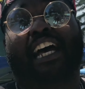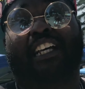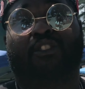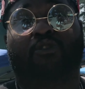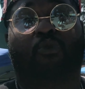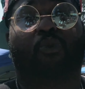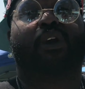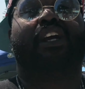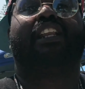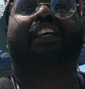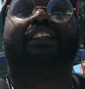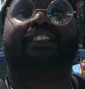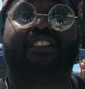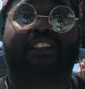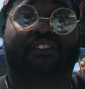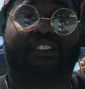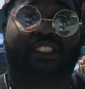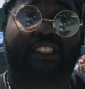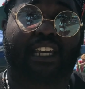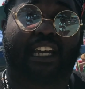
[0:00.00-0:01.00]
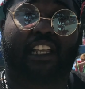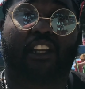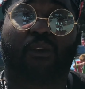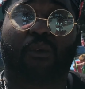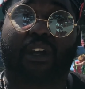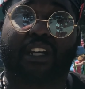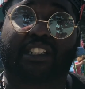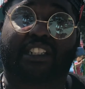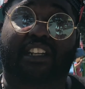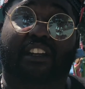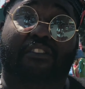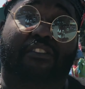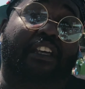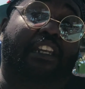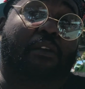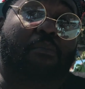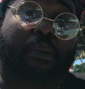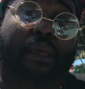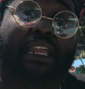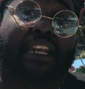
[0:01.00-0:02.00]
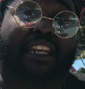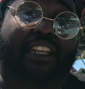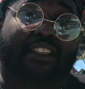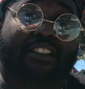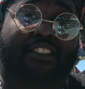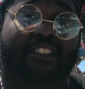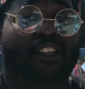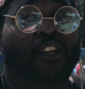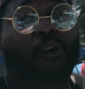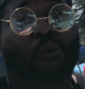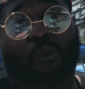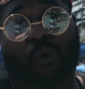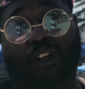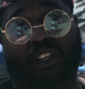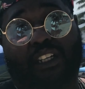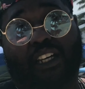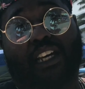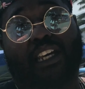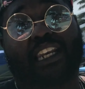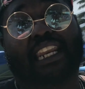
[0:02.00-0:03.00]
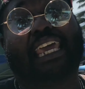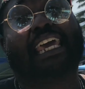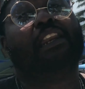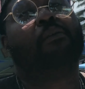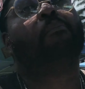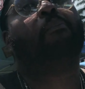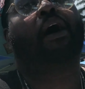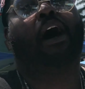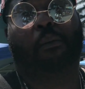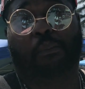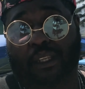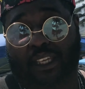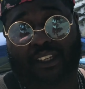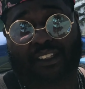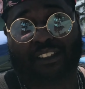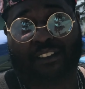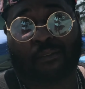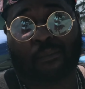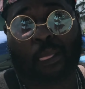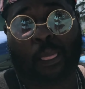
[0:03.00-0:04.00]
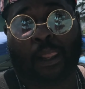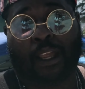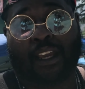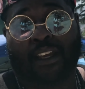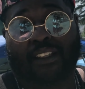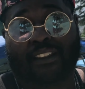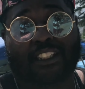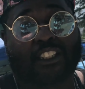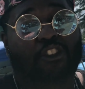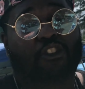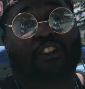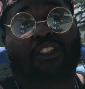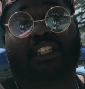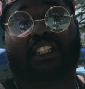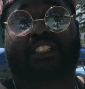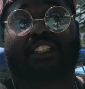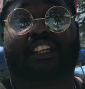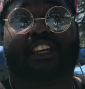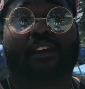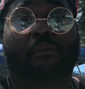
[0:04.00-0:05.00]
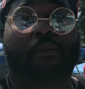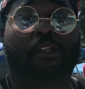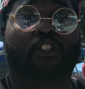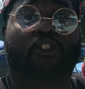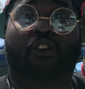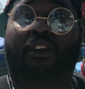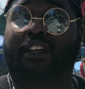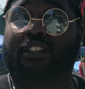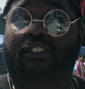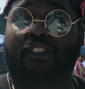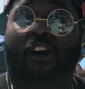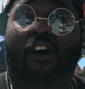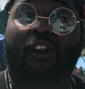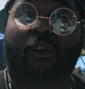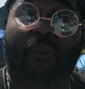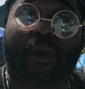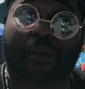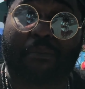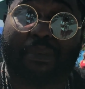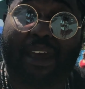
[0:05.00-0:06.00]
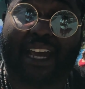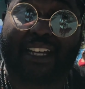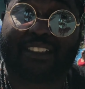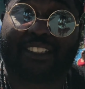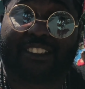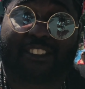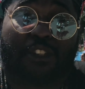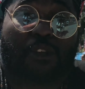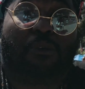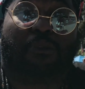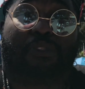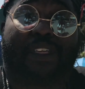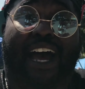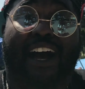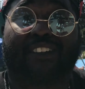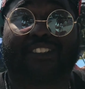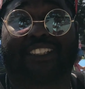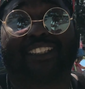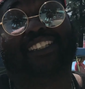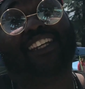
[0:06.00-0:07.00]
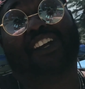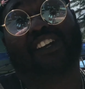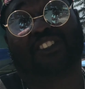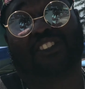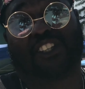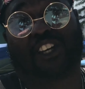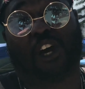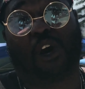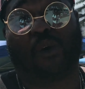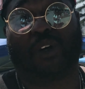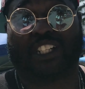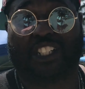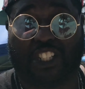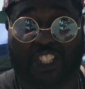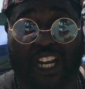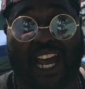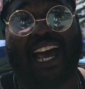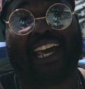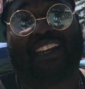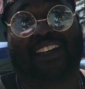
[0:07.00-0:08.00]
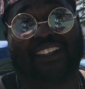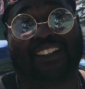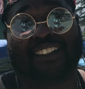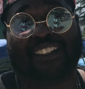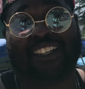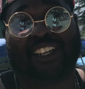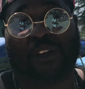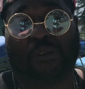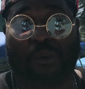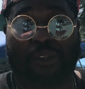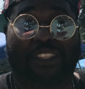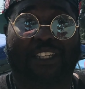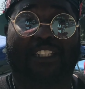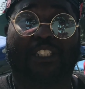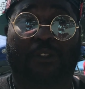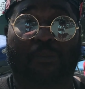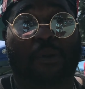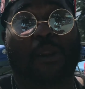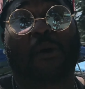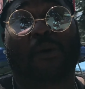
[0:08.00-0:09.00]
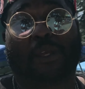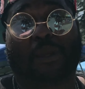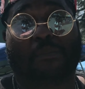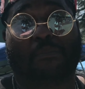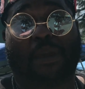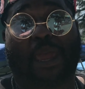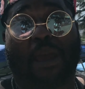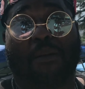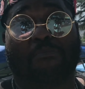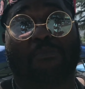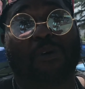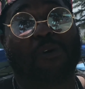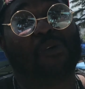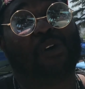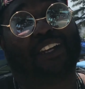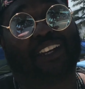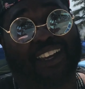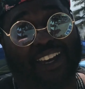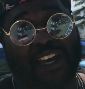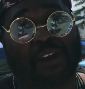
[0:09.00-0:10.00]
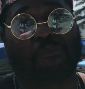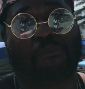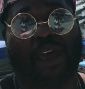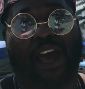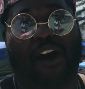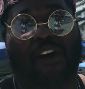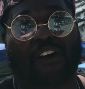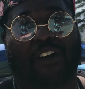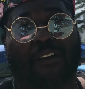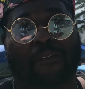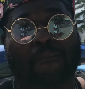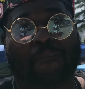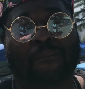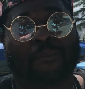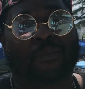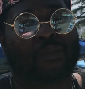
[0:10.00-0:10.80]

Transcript: as readings of the Declaration of Independence were done in public. This tradition can be traced all the way back to 2,000 years ago in China with exploding bamboo and gunpowder.